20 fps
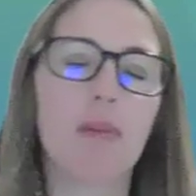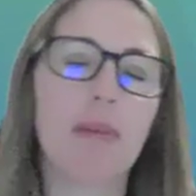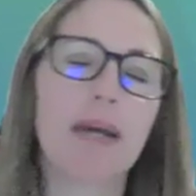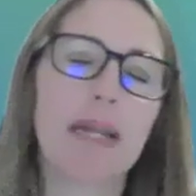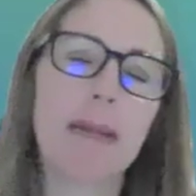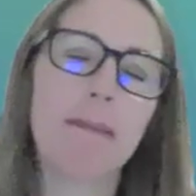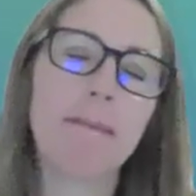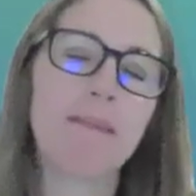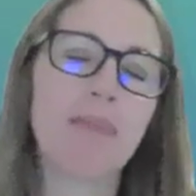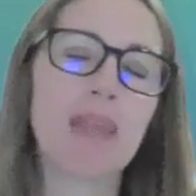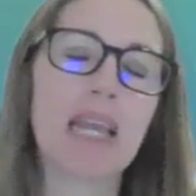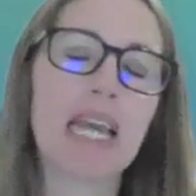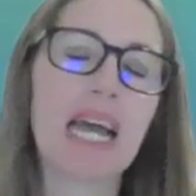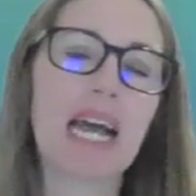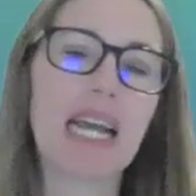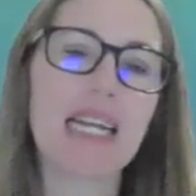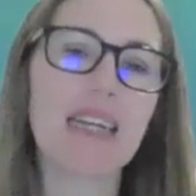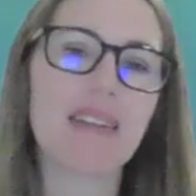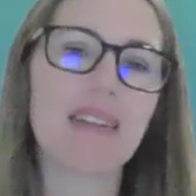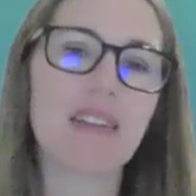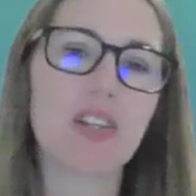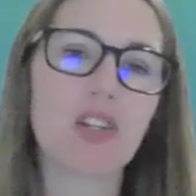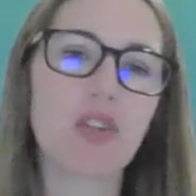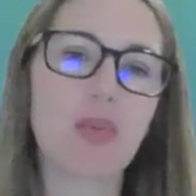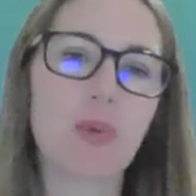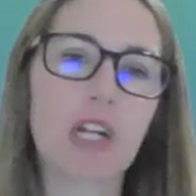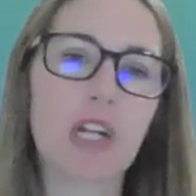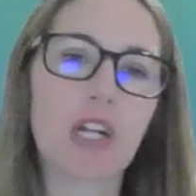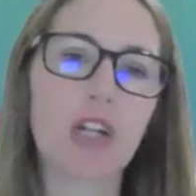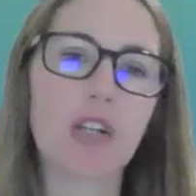But I guess I just
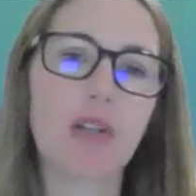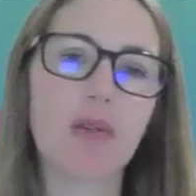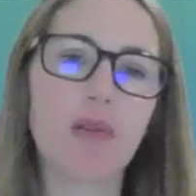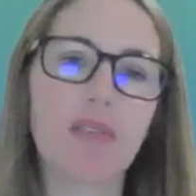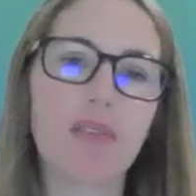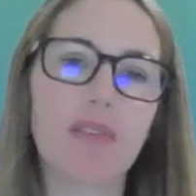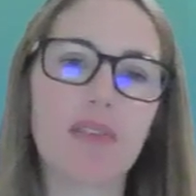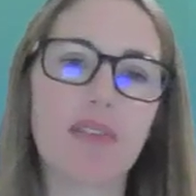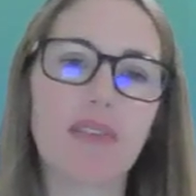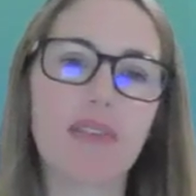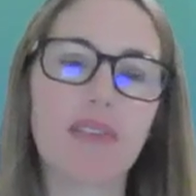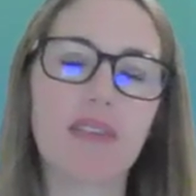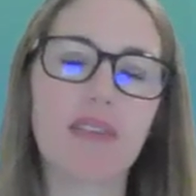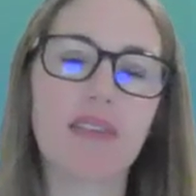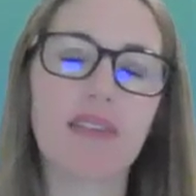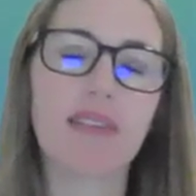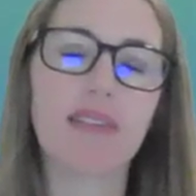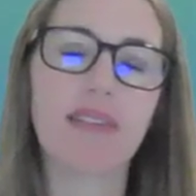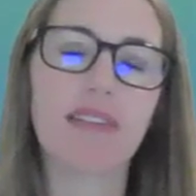want to close this